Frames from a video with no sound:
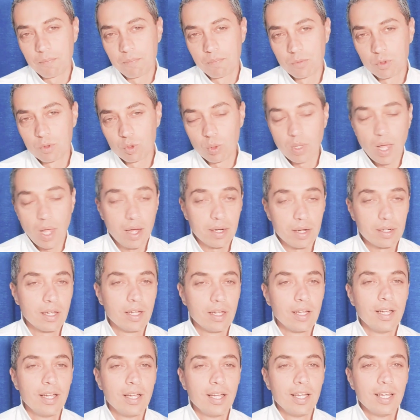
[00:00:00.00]
so that
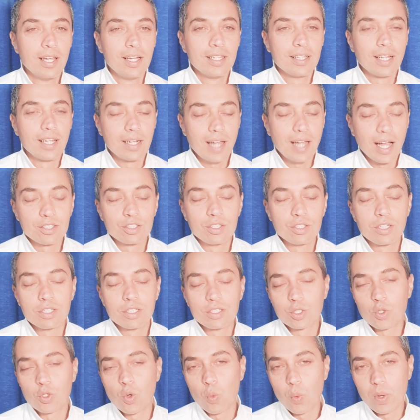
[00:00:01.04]
that action doesn't
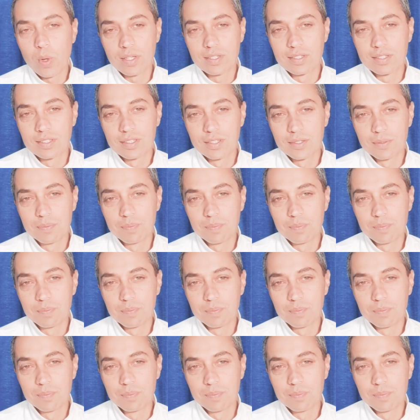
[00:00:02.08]
go waste.